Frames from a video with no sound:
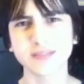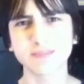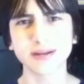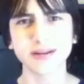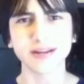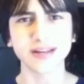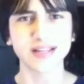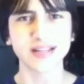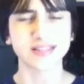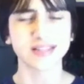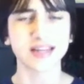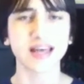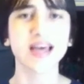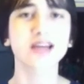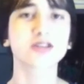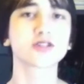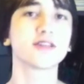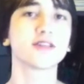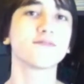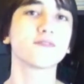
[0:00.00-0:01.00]
experience, and I
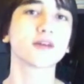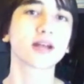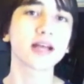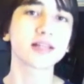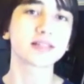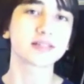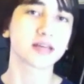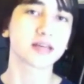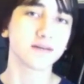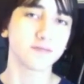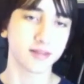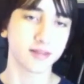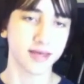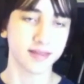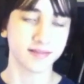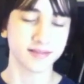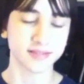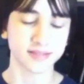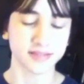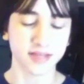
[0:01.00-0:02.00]
actually forgot to cover
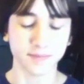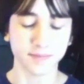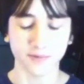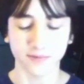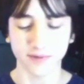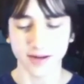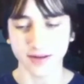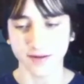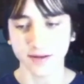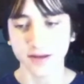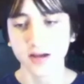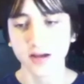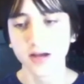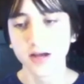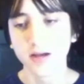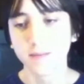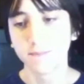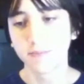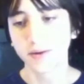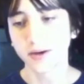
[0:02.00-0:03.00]
that this time around.
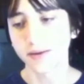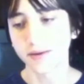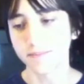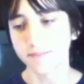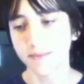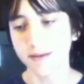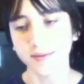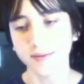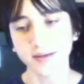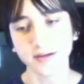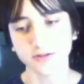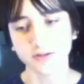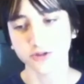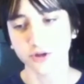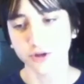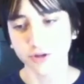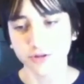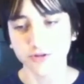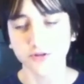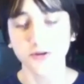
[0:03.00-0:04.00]
But maybe I'll
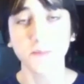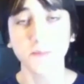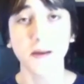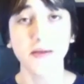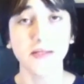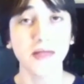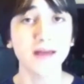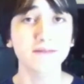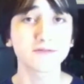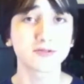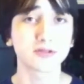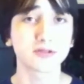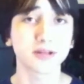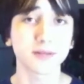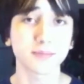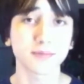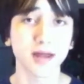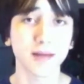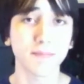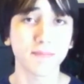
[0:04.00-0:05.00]
show you during my live
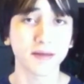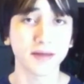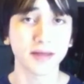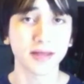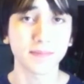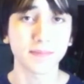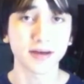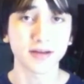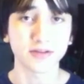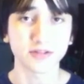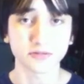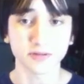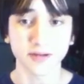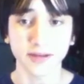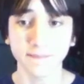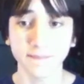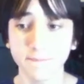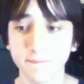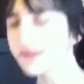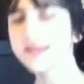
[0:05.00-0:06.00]
stream that I'm thinking about
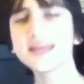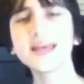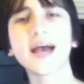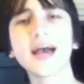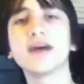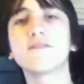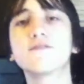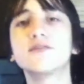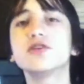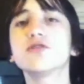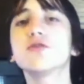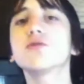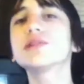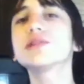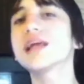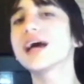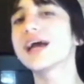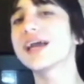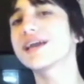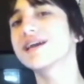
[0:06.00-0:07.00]
doing. But yeah, if you
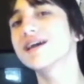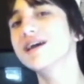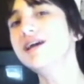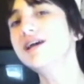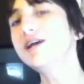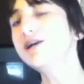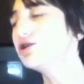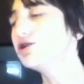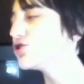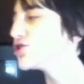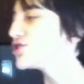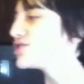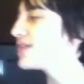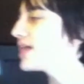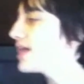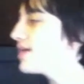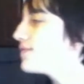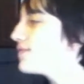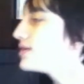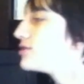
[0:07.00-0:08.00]
don't like
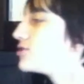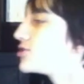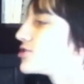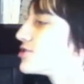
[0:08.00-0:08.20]
just even